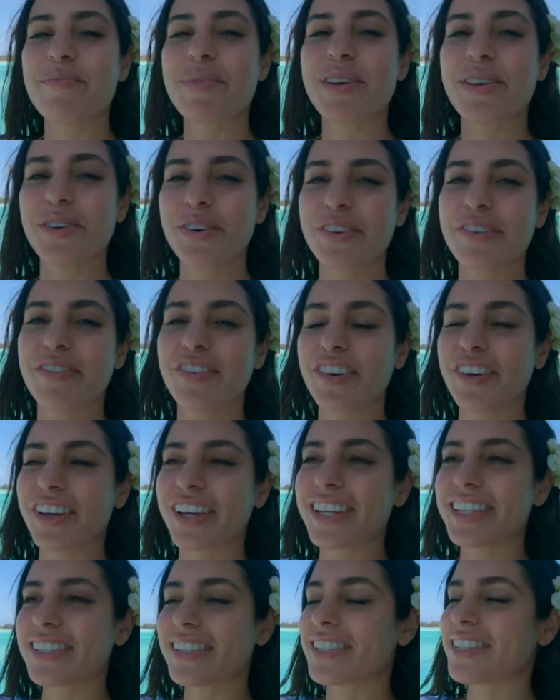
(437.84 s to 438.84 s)
beautiful
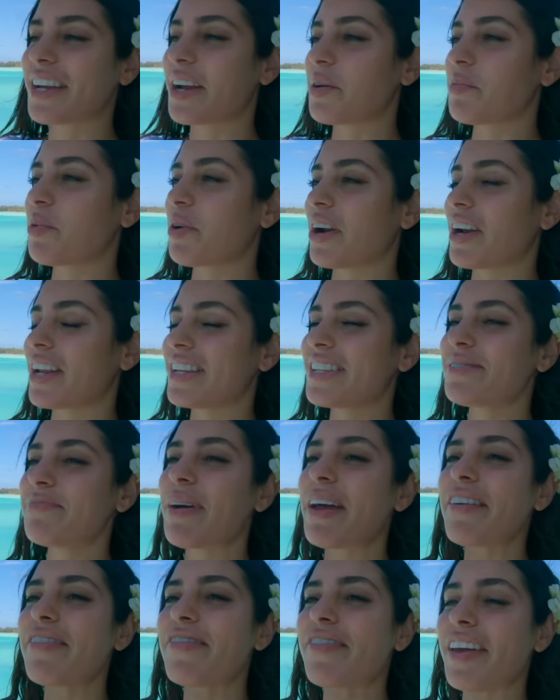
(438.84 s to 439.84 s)
is this airport? It's
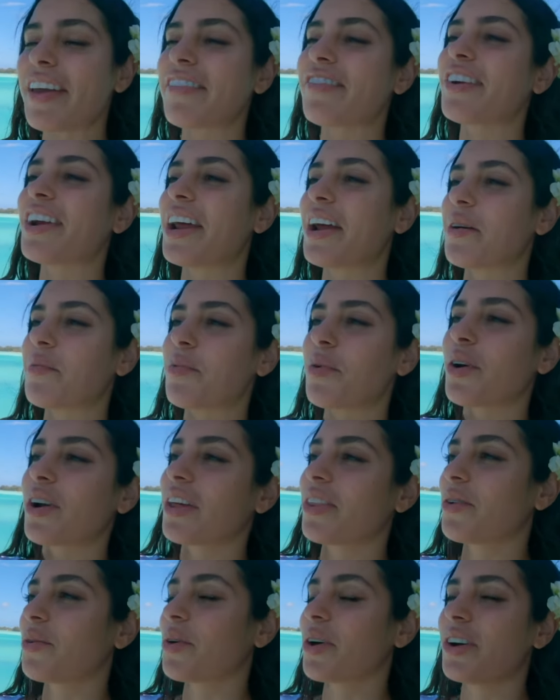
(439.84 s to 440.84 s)
my favorite airport in
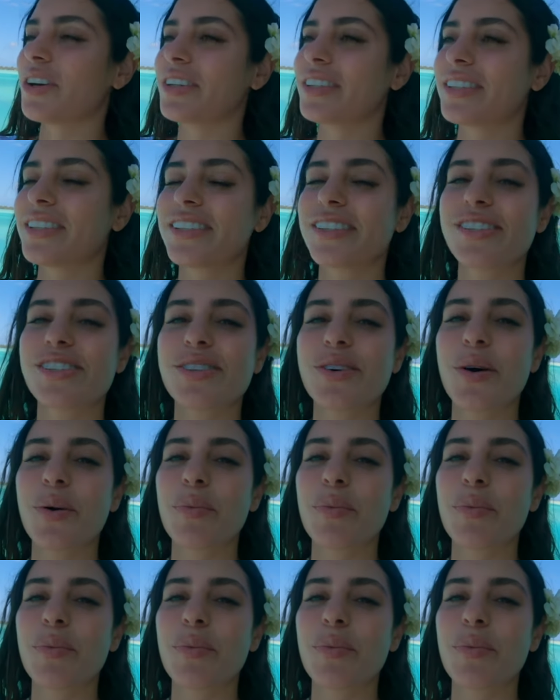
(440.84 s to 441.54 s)
the world. So